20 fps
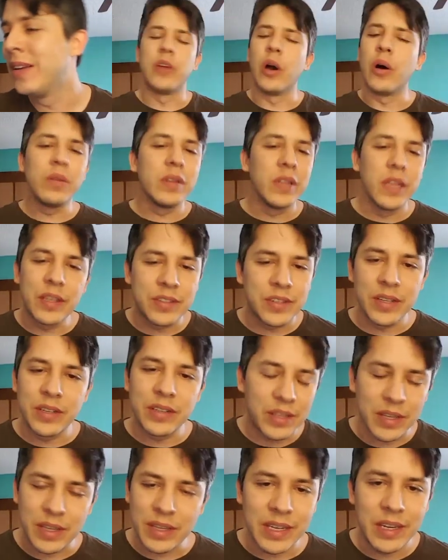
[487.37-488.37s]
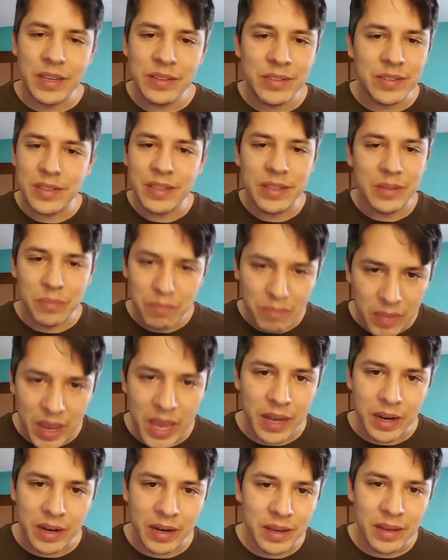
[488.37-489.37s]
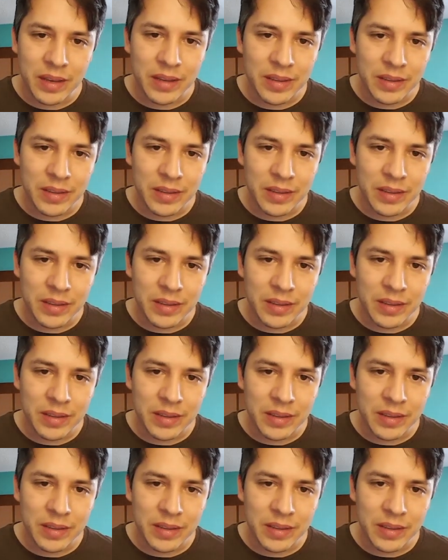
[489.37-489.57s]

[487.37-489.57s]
Don't listen to these men.